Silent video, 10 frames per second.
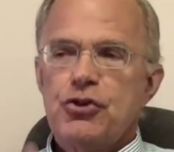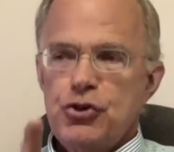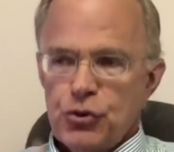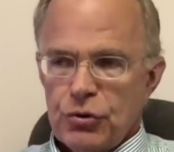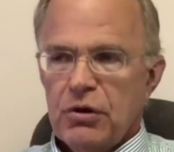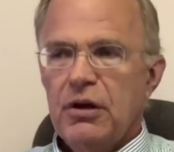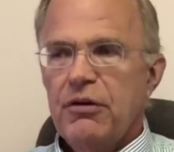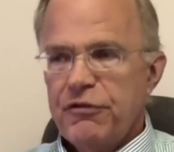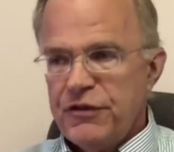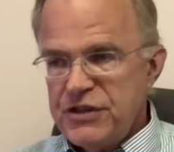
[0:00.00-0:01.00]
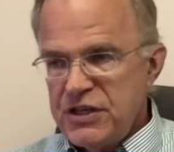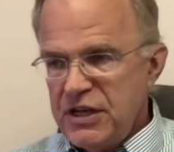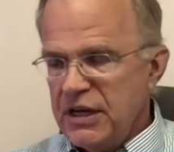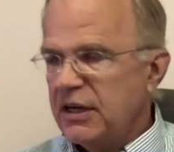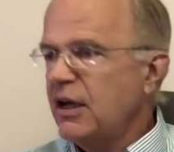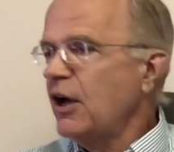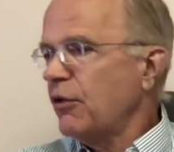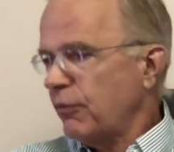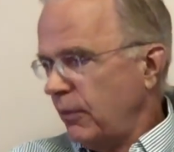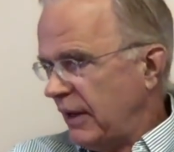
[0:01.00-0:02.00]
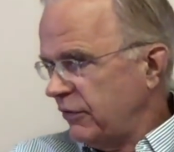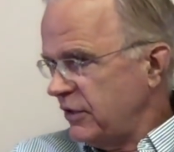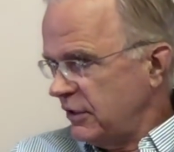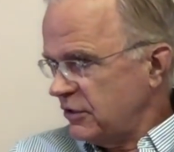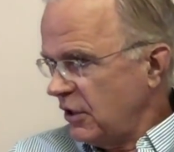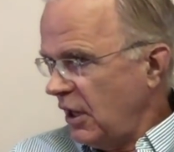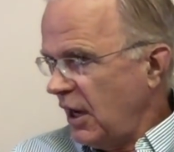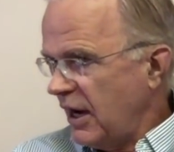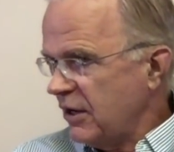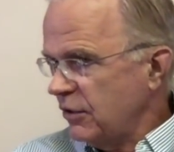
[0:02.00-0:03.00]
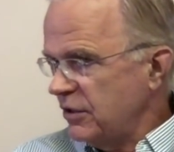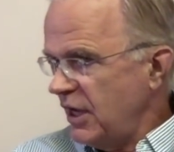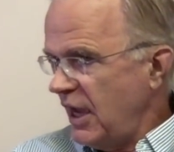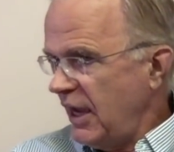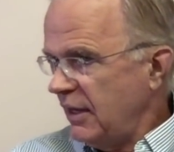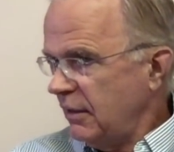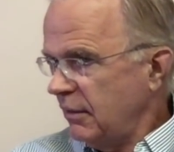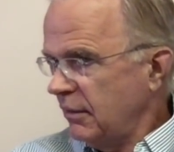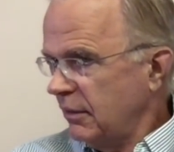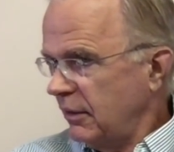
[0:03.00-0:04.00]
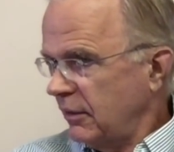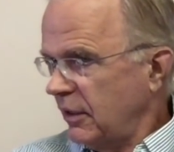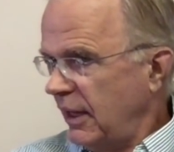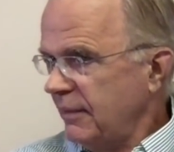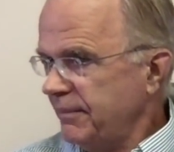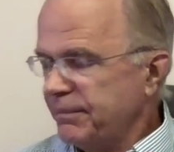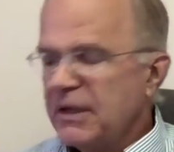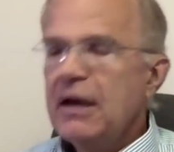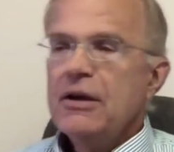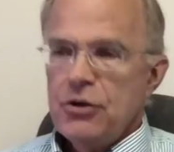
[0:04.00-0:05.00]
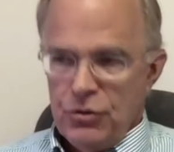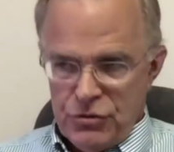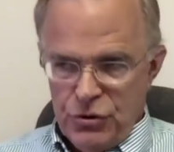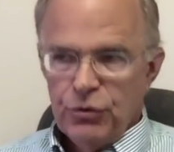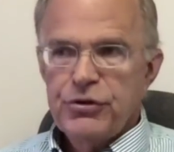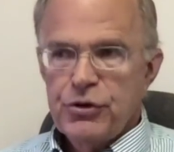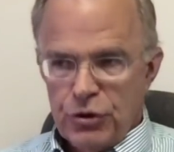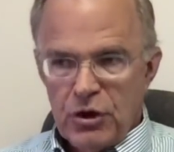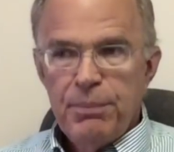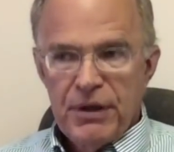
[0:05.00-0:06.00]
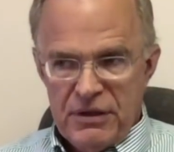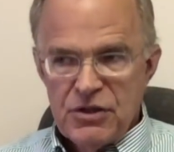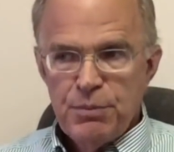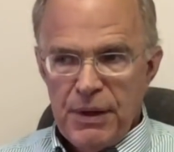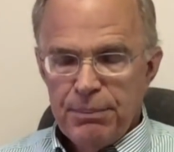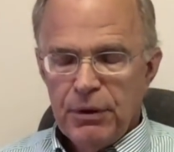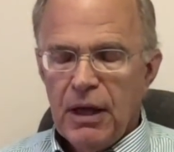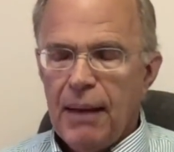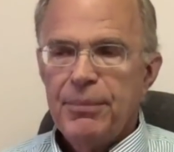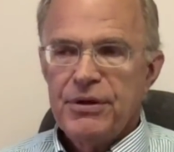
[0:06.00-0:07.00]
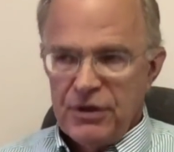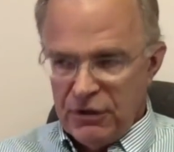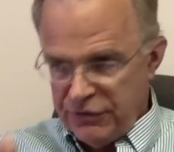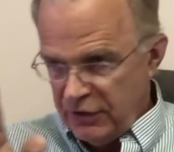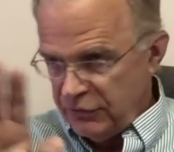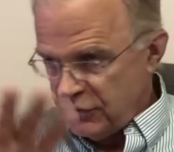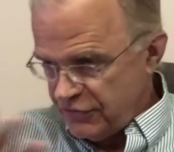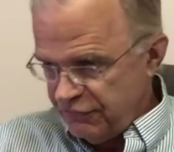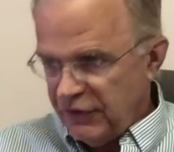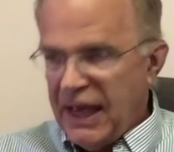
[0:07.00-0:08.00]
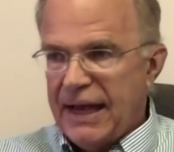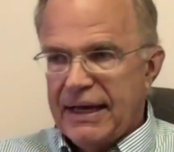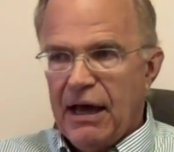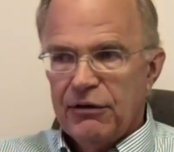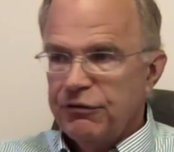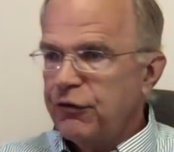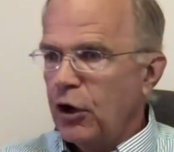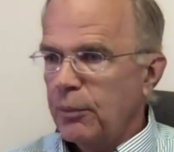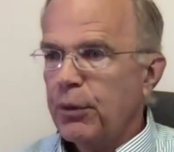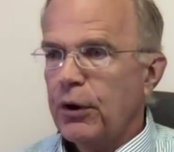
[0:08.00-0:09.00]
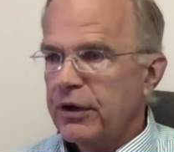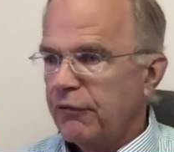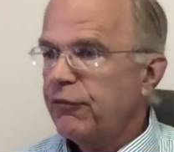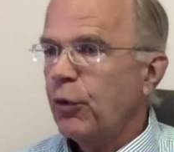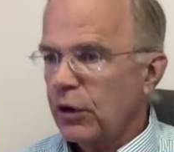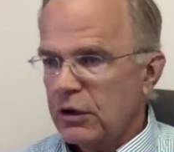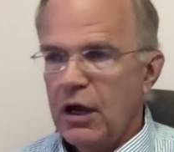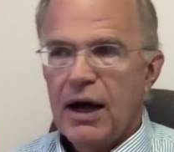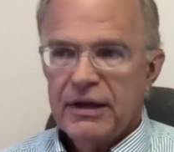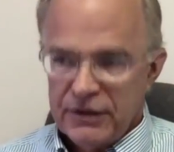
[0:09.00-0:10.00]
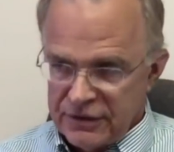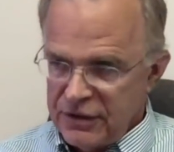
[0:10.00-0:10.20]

to journal their fatigue throughout the entire day, okay, You're going to pick these people up, and they'll just flag out and fall apart at 4 o'clock. And